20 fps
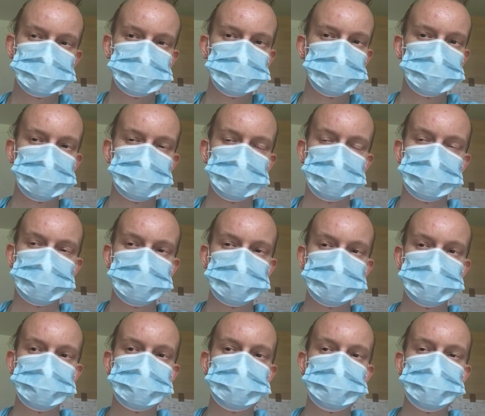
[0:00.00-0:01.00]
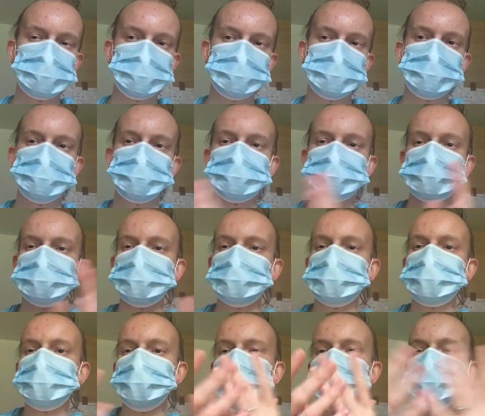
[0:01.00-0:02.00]
Okay, so it
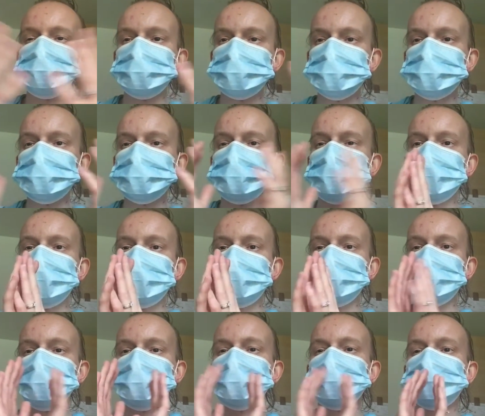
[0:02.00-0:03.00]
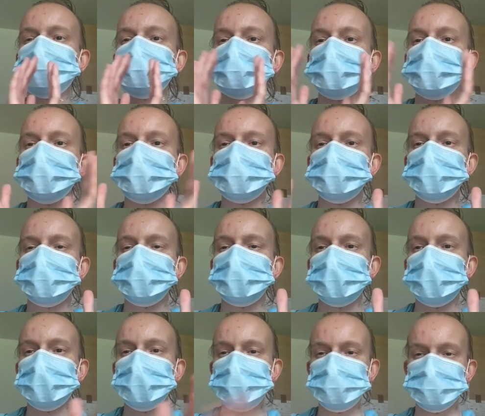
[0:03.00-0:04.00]
captures the air that you breathe
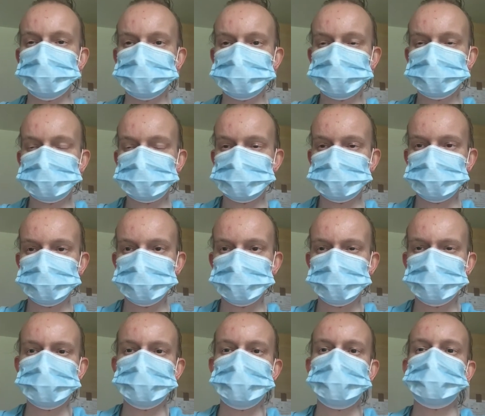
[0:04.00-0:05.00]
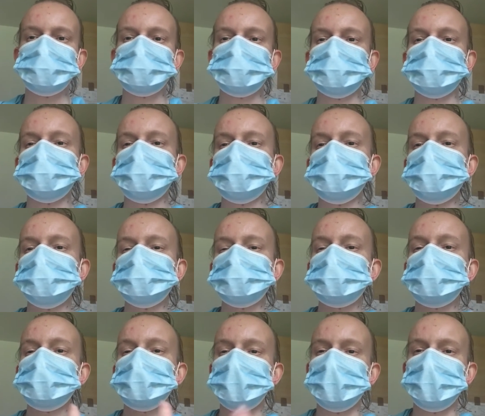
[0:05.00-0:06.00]
out. So when you
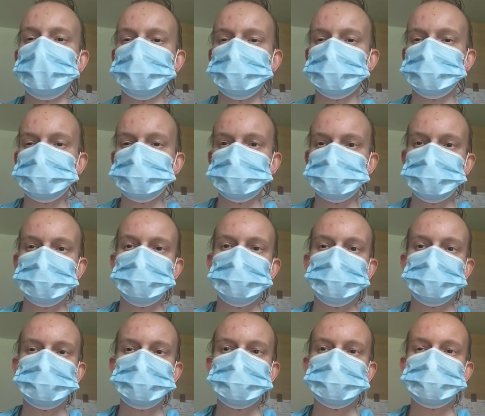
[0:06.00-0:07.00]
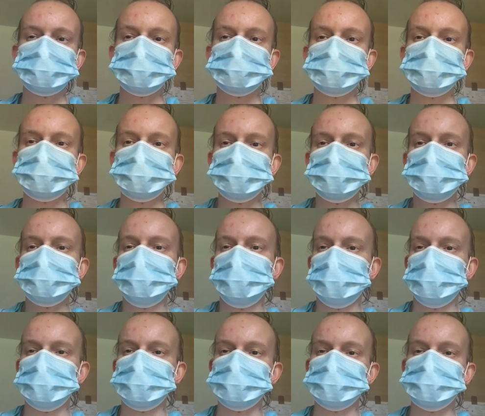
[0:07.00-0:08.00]
breathe out, you're breathing
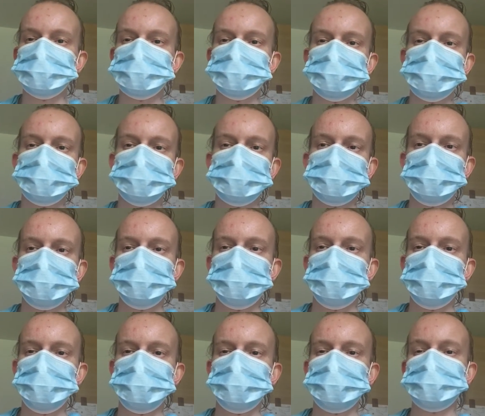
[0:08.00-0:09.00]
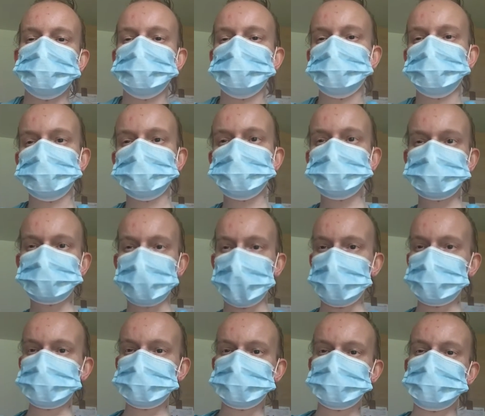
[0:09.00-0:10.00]
out
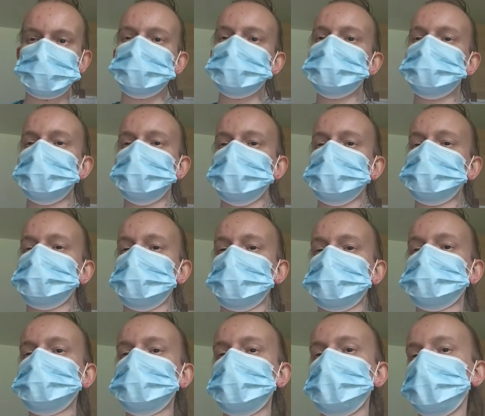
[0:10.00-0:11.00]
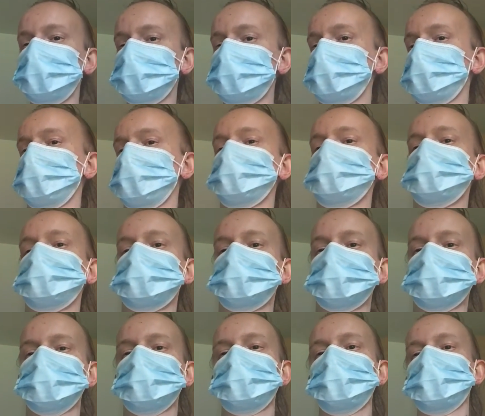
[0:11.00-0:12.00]
viruses and
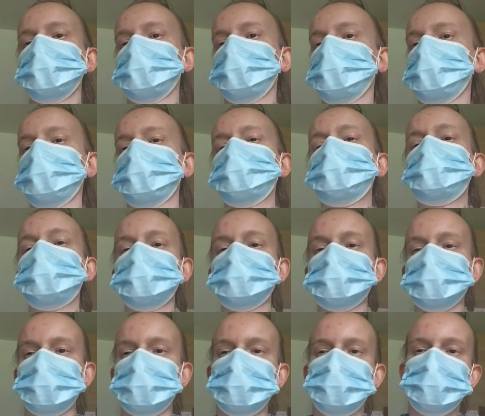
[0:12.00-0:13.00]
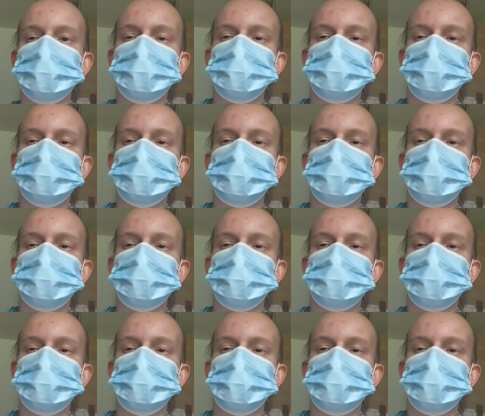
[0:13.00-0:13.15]
bacteriums that your body